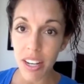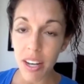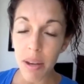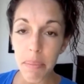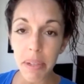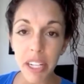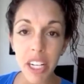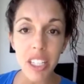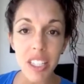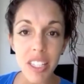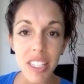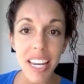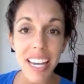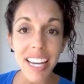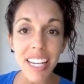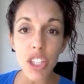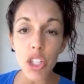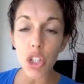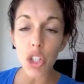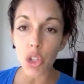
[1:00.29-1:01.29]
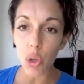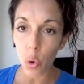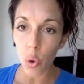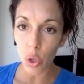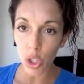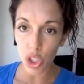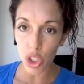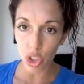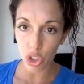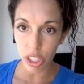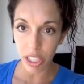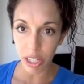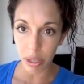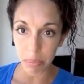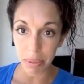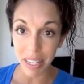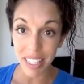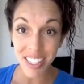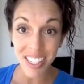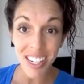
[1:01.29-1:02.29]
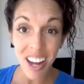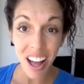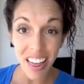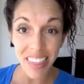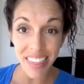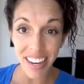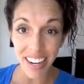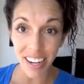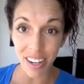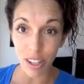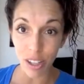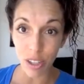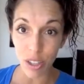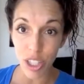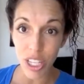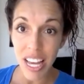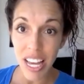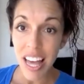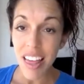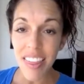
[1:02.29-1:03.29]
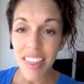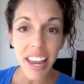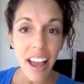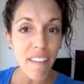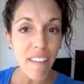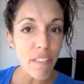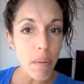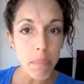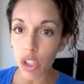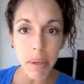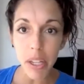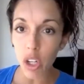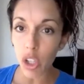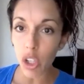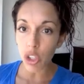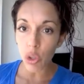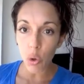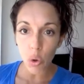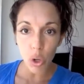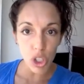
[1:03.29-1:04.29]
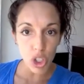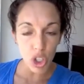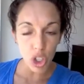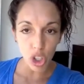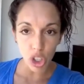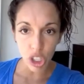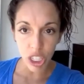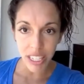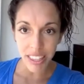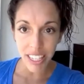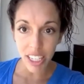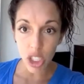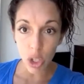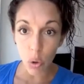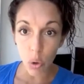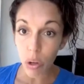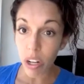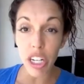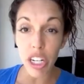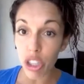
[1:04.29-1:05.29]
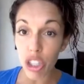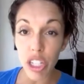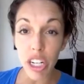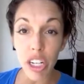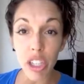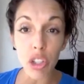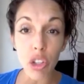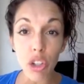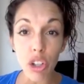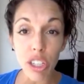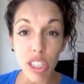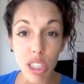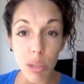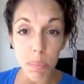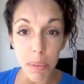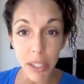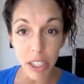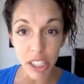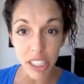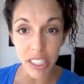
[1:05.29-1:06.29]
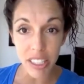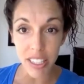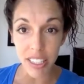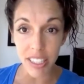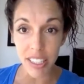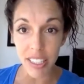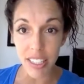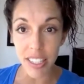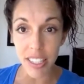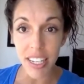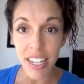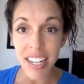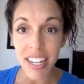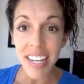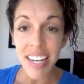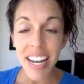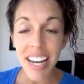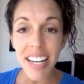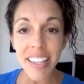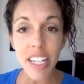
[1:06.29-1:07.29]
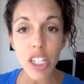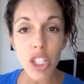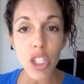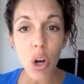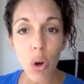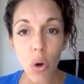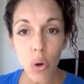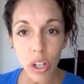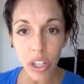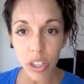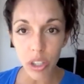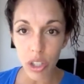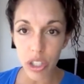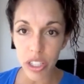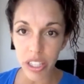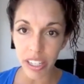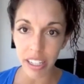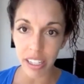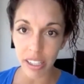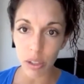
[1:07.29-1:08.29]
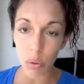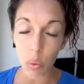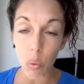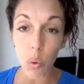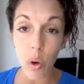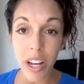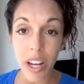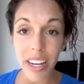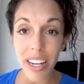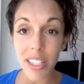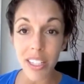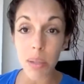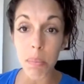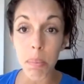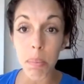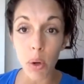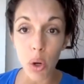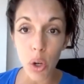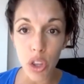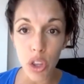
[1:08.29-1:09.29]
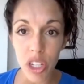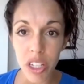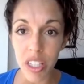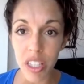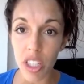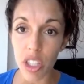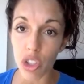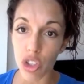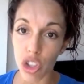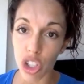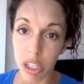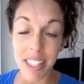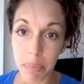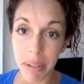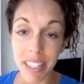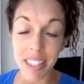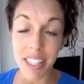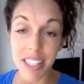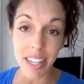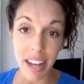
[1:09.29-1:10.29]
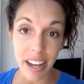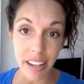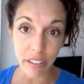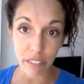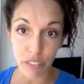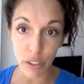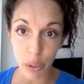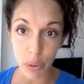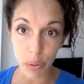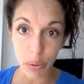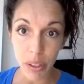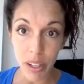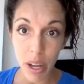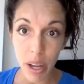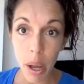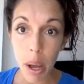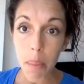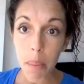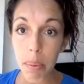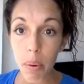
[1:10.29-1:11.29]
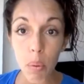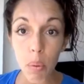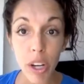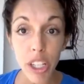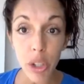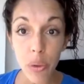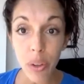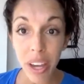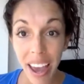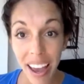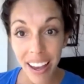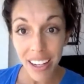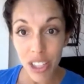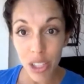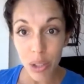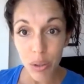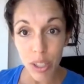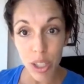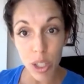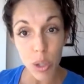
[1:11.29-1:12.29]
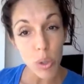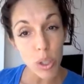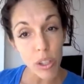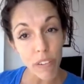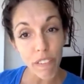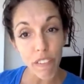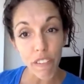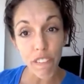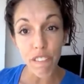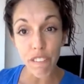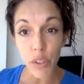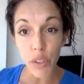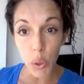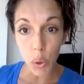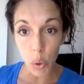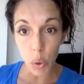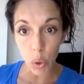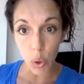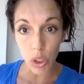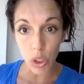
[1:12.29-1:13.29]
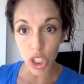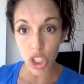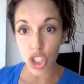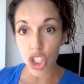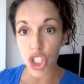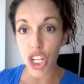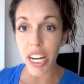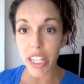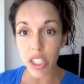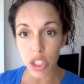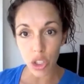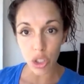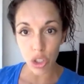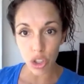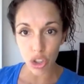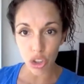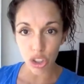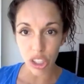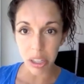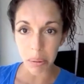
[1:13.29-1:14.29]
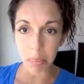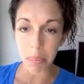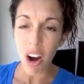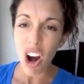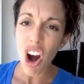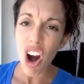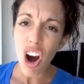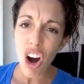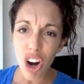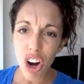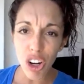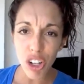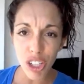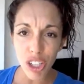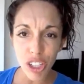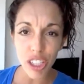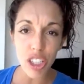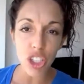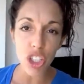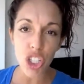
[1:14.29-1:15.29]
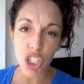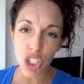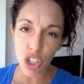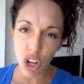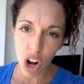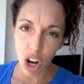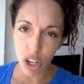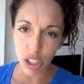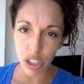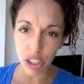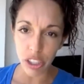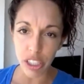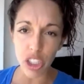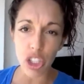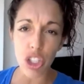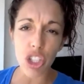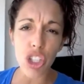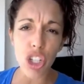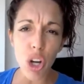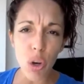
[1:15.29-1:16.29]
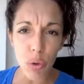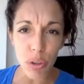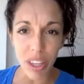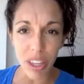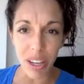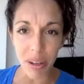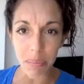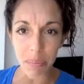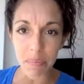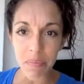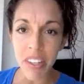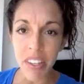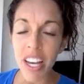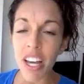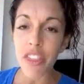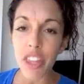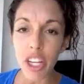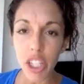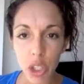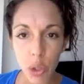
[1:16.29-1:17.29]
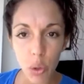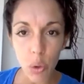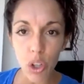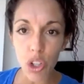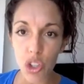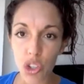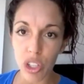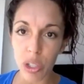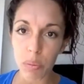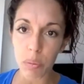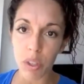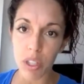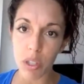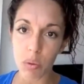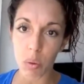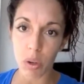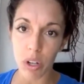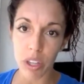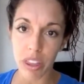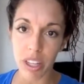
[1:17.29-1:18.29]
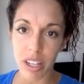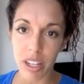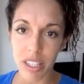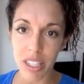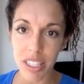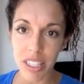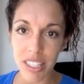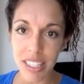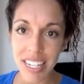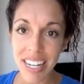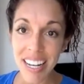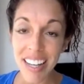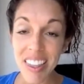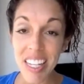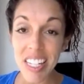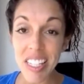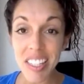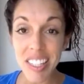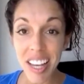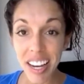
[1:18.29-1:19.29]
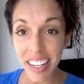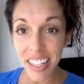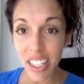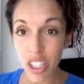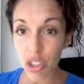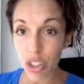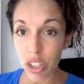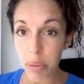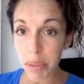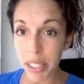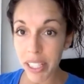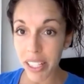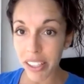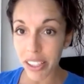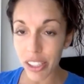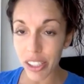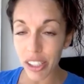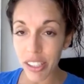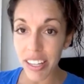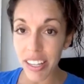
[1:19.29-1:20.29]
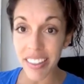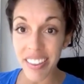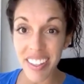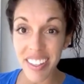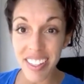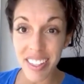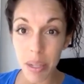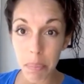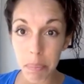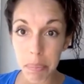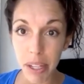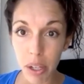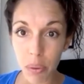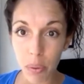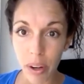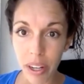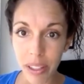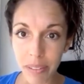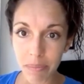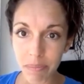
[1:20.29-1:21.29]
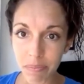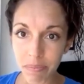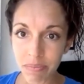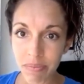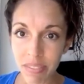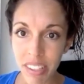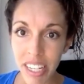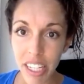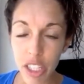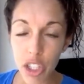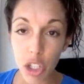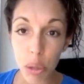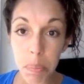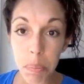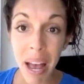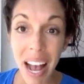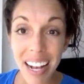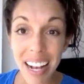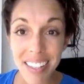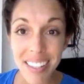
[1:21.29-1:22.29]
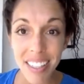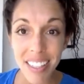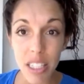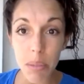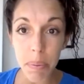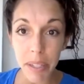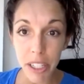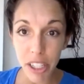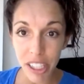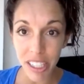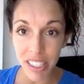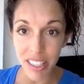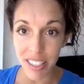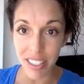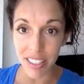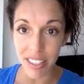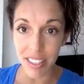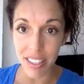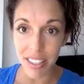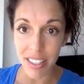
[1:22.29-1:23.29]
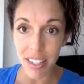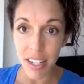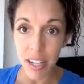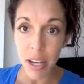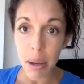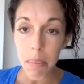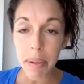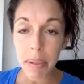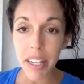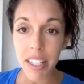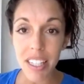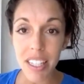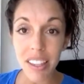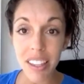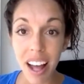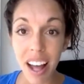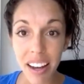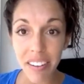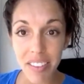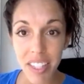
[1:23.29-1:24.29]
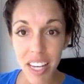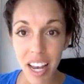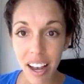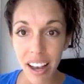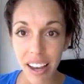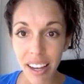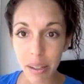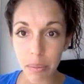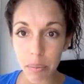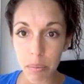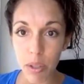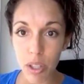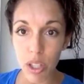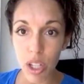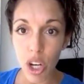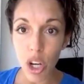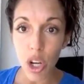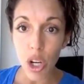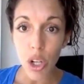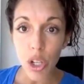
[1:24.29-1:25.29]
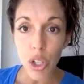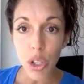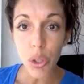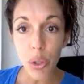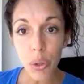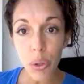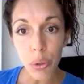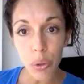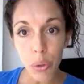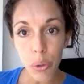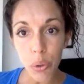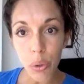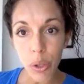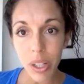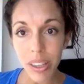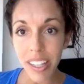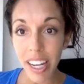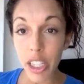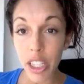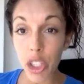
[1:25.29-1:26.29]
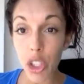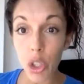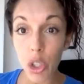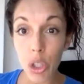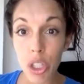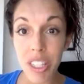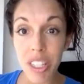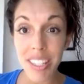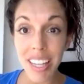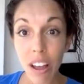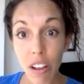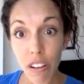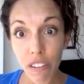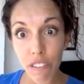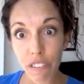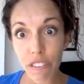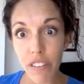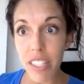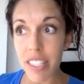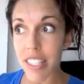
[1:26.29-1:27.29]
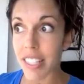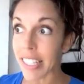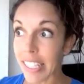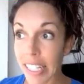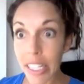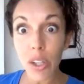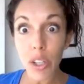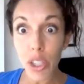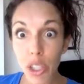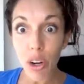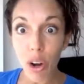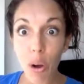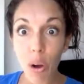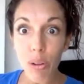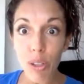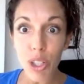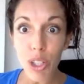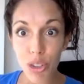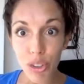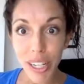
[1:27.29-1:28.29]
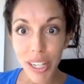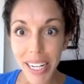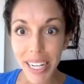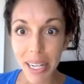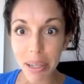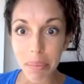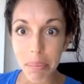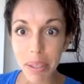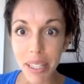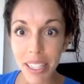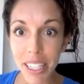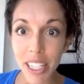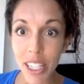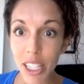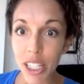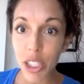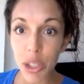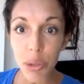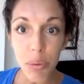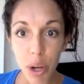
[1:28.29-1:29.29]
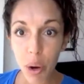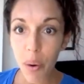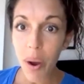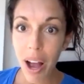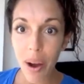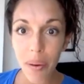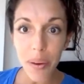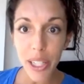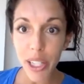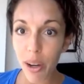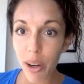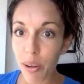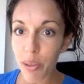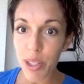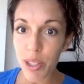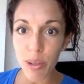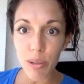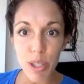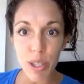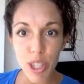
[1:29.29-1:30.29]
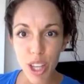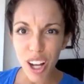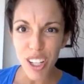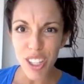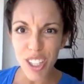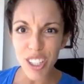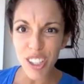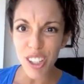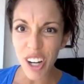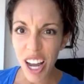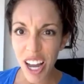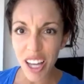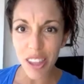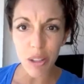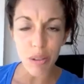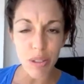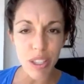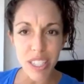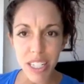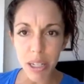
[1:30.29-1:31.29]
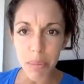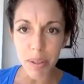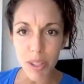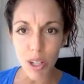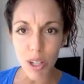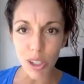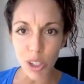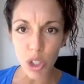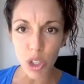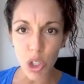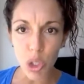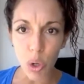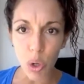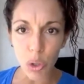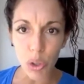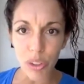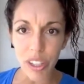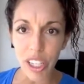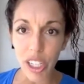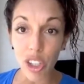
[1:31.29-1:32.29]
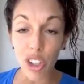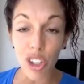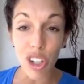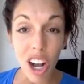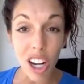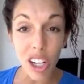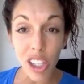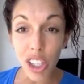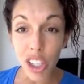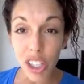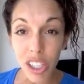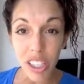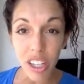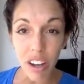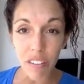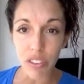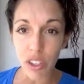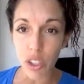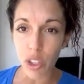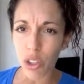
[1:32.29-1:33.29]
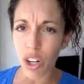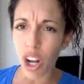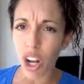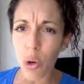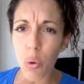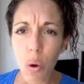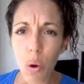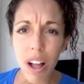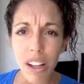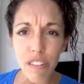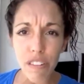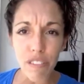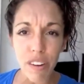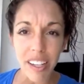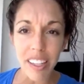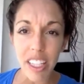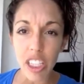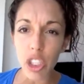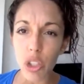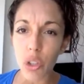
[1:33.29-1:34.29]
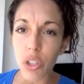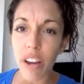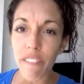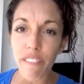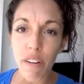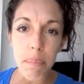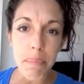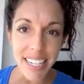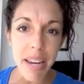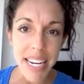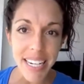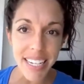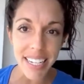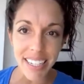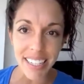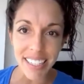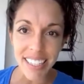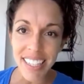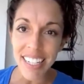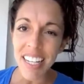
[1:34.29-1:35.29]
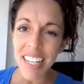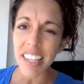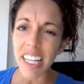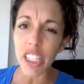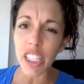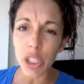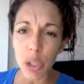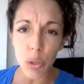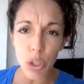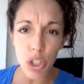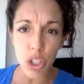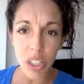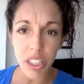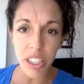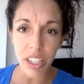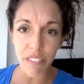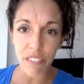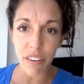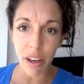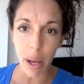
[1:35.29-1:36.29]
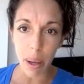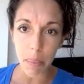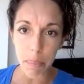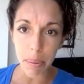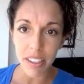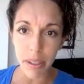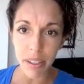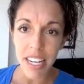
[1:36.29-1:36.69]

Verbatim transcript: Because it's your dream, it's not theirs. They haven't been your journey, they don't understand your experiences, and they don't understand what has birthed this dream inside of you. But what you can do is use it for fuel to chase your dream harder and stronger and show them that your dream was worth it. The second dream killer, and this is a big one, it's your past experiences. Because a lot of times you let yourself kill your own dream. You know how it goes. Those thoughts in your head, those demons on your shoulder that you're not good enough, that you're not qualified, that you'll never make it, that you should give up.